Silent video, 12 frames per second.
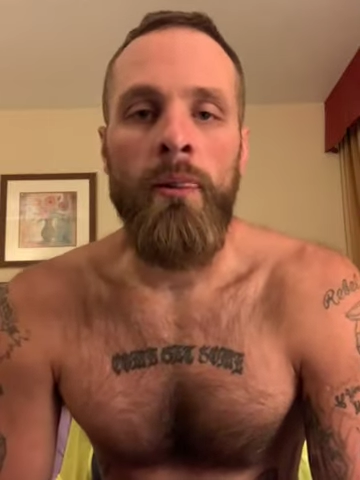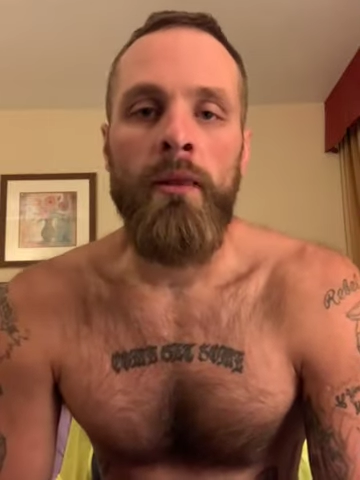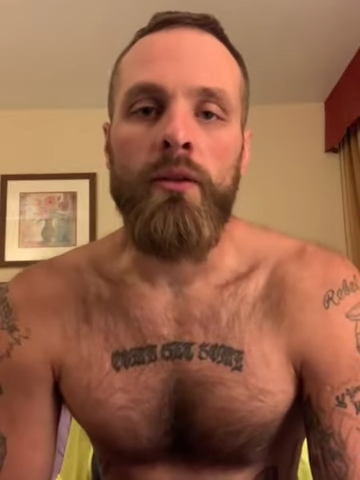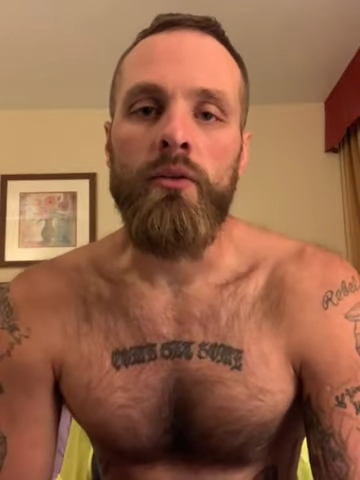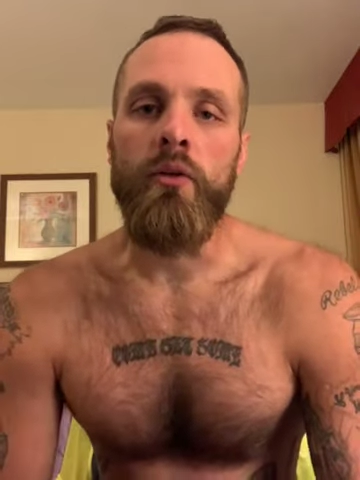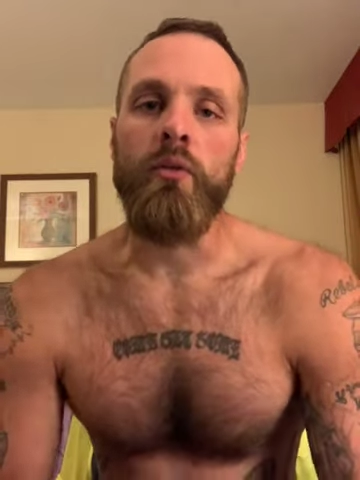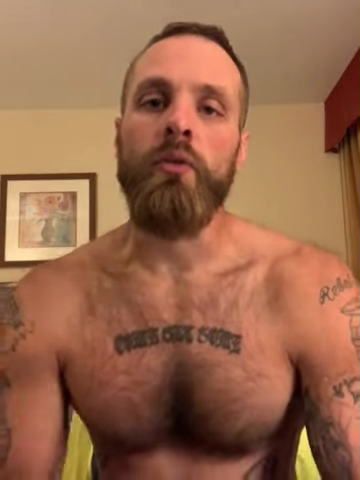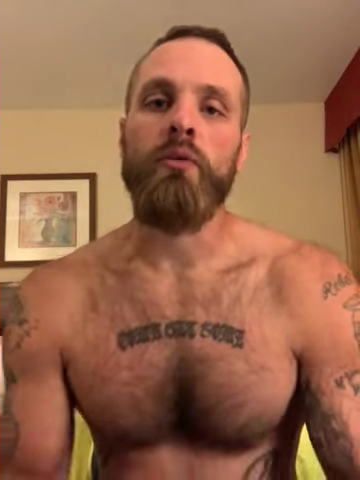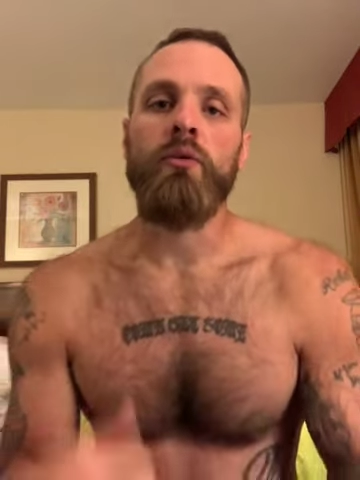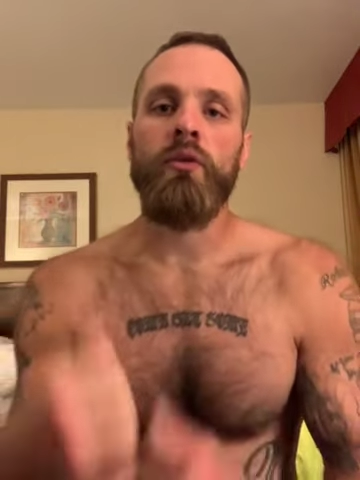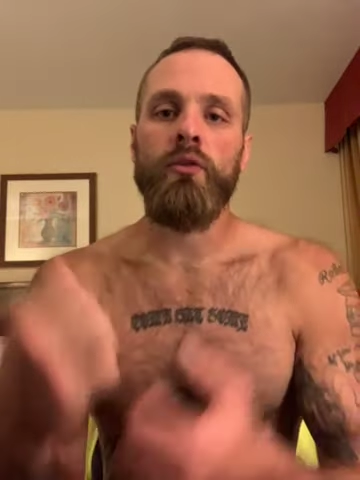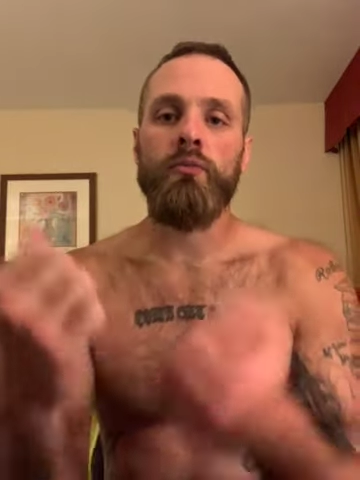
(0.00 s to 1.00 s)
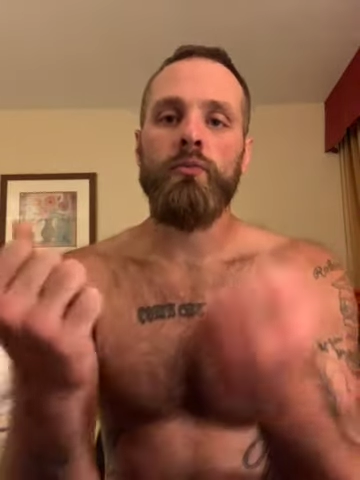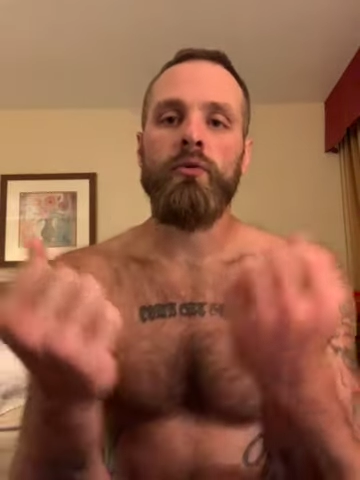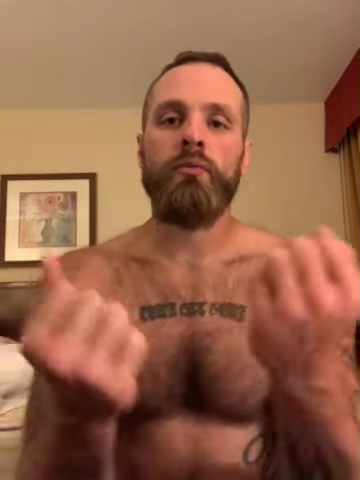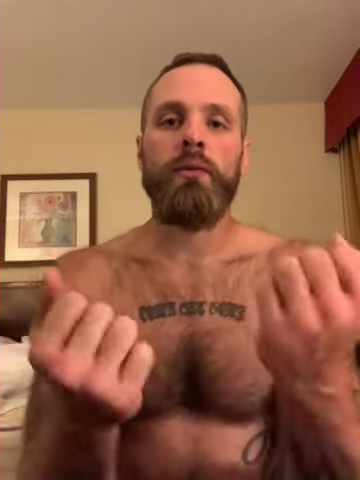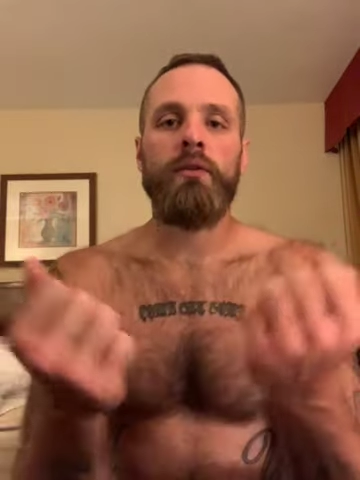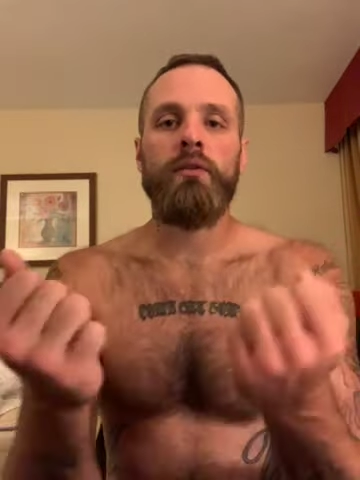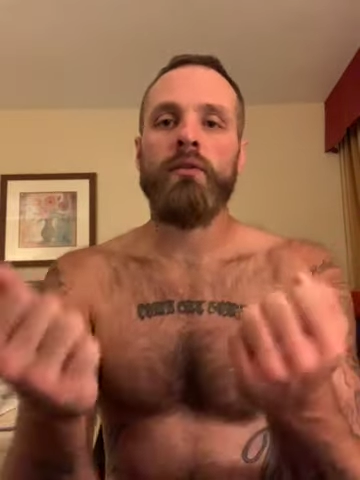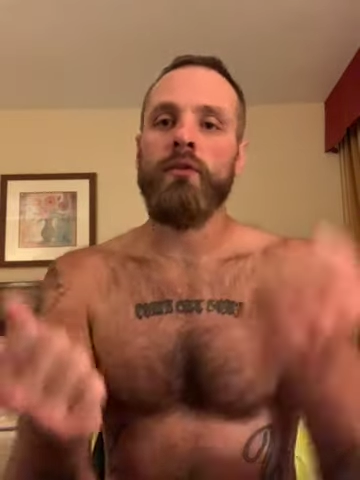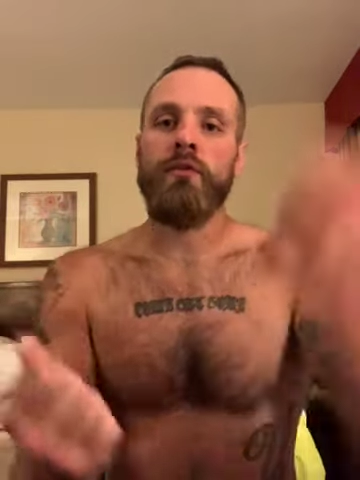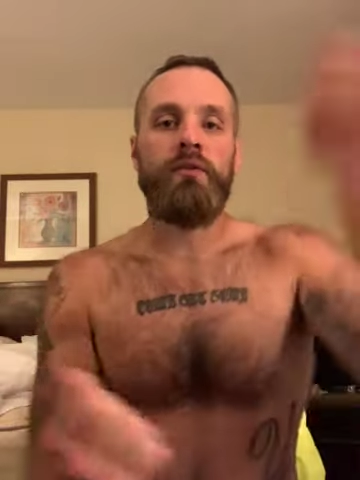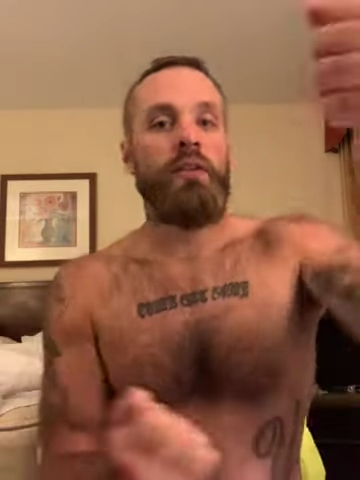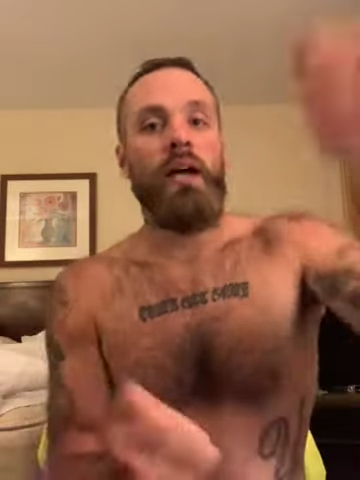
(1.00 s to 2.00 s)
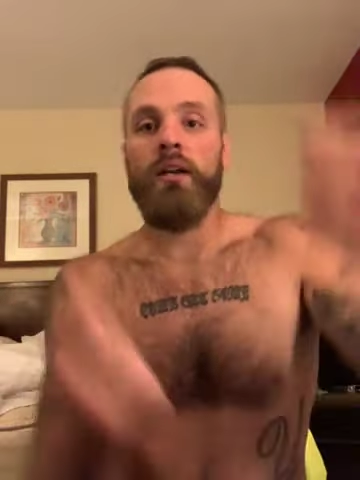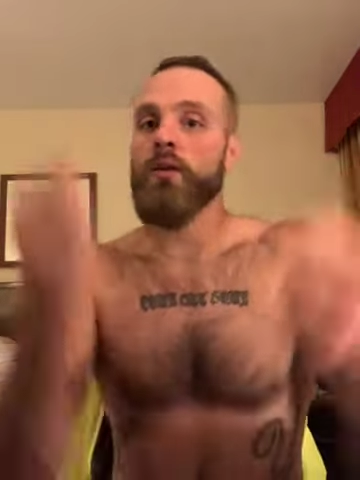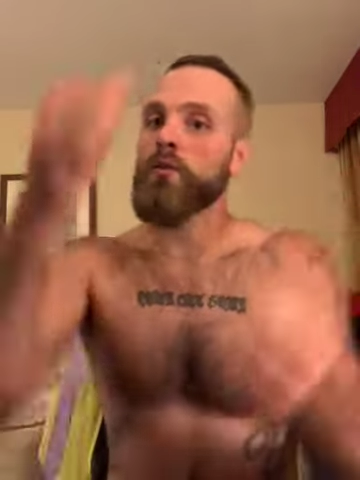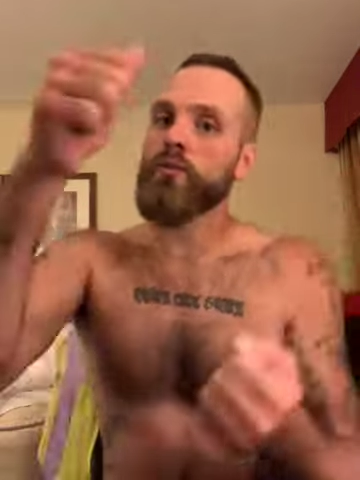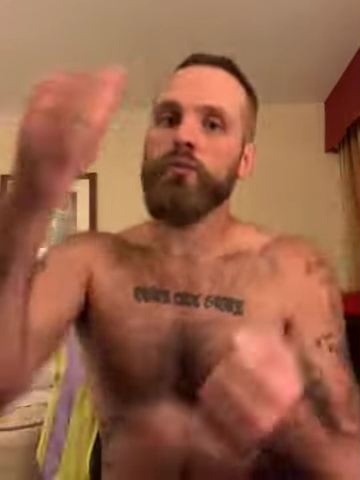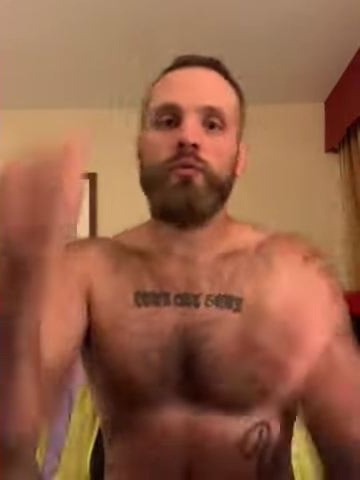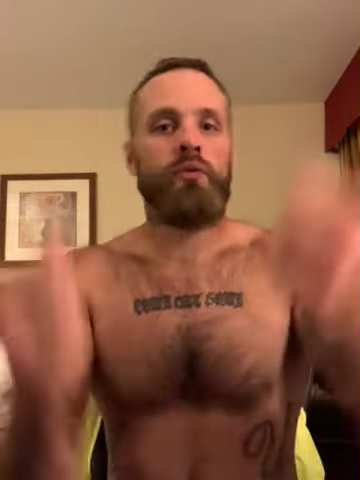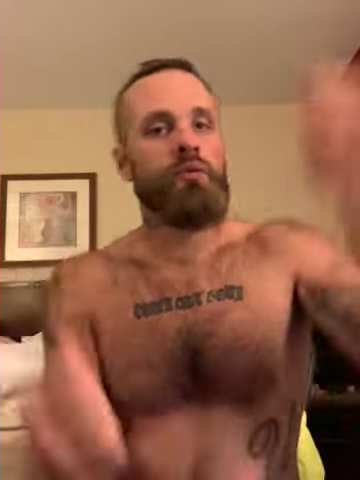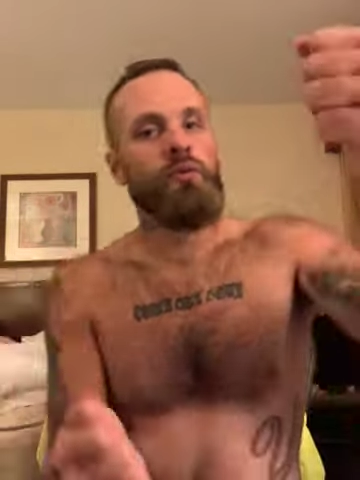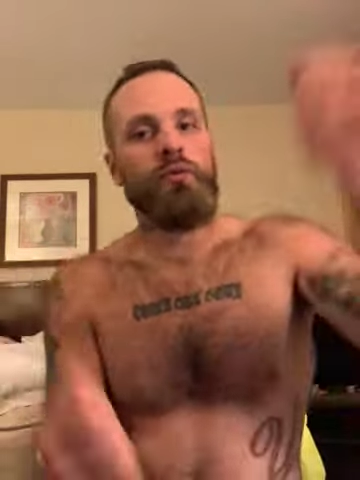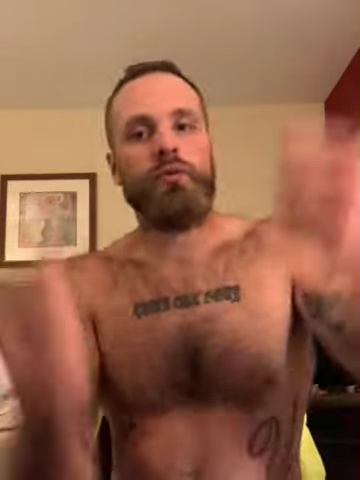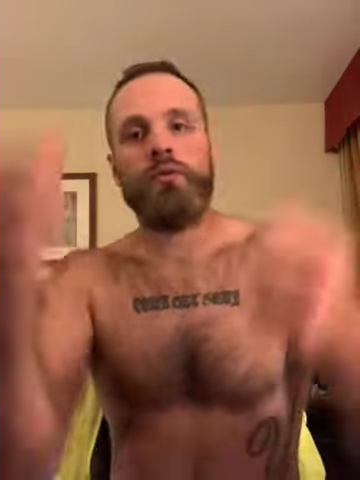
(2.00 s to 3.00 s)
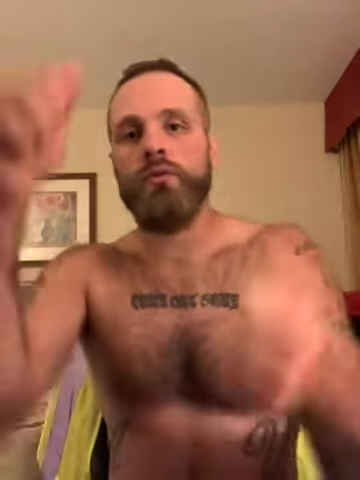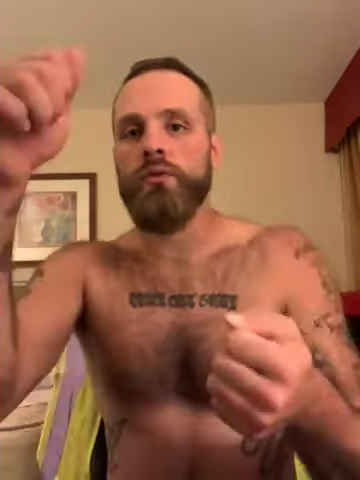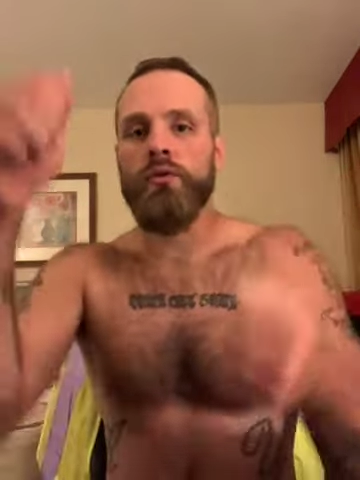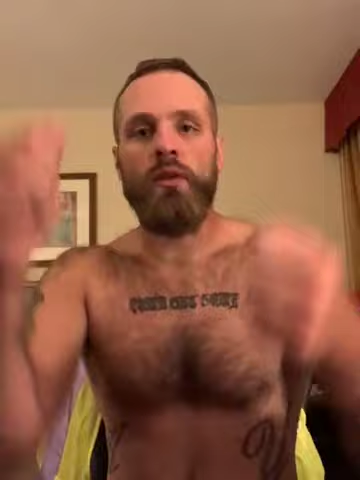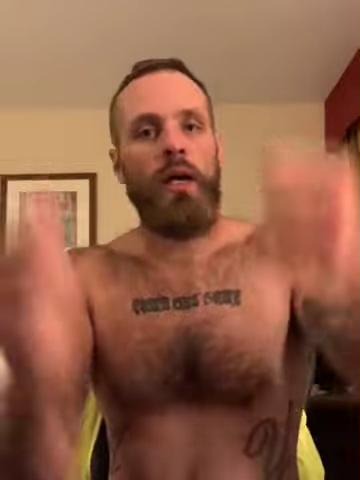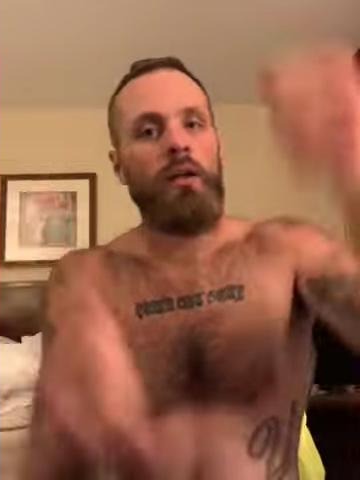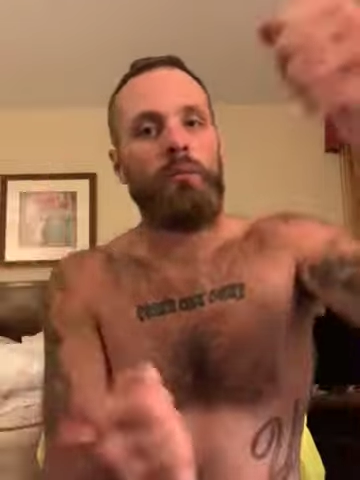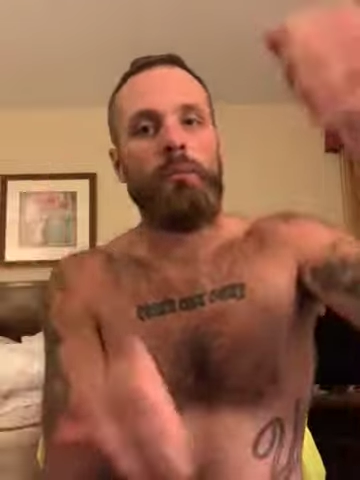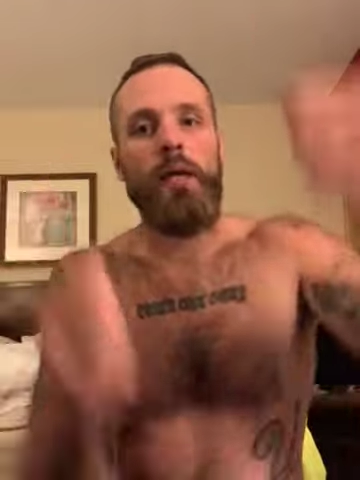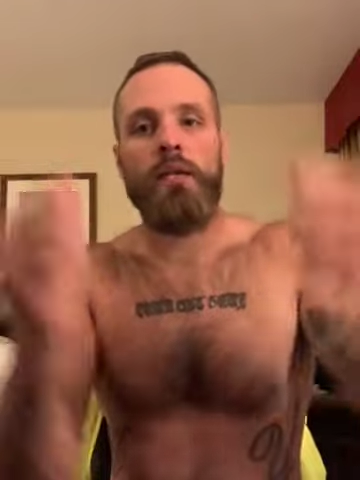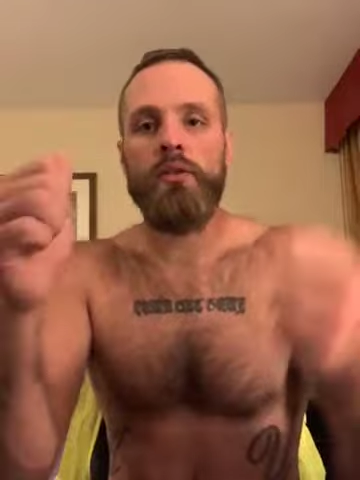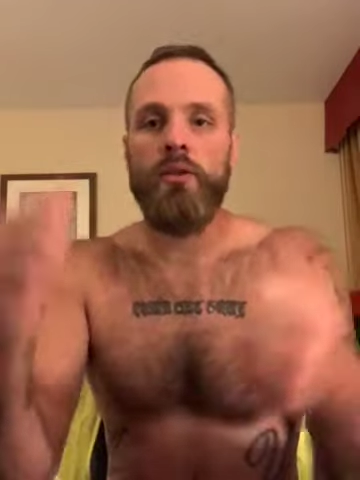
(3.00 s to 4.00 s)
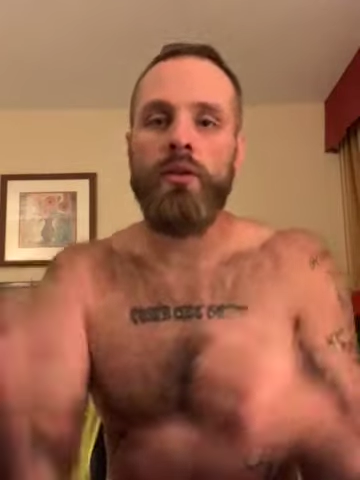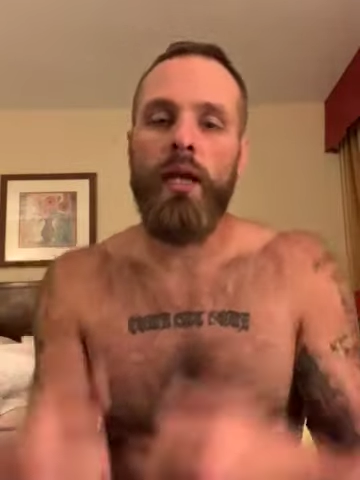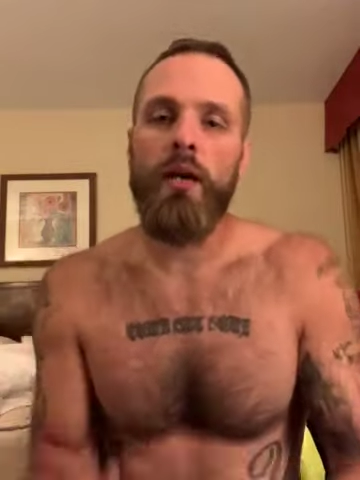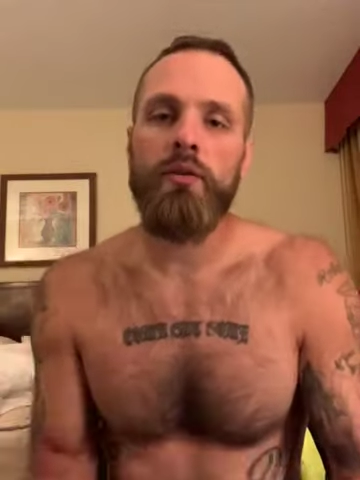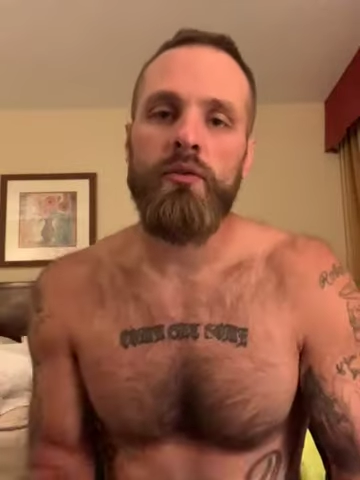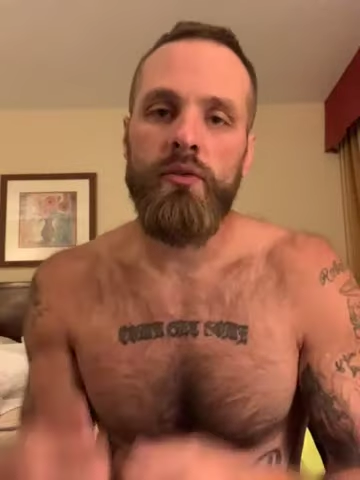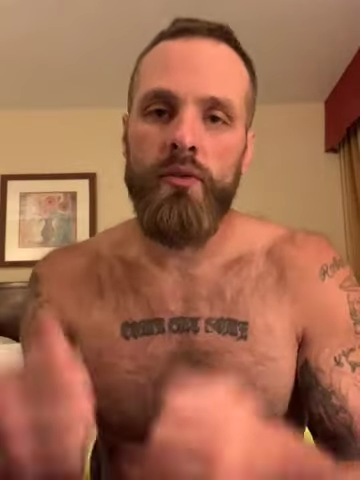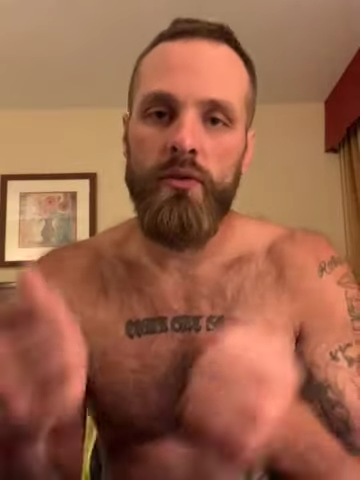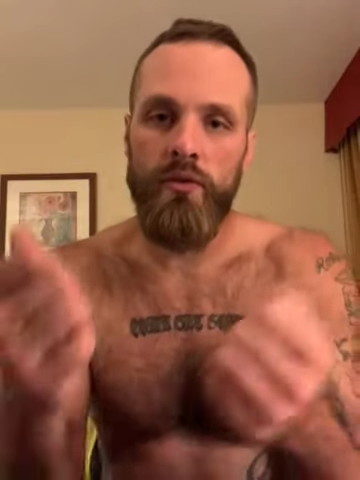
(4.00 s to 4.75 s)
you know, those little movements, it's not a major counter steal,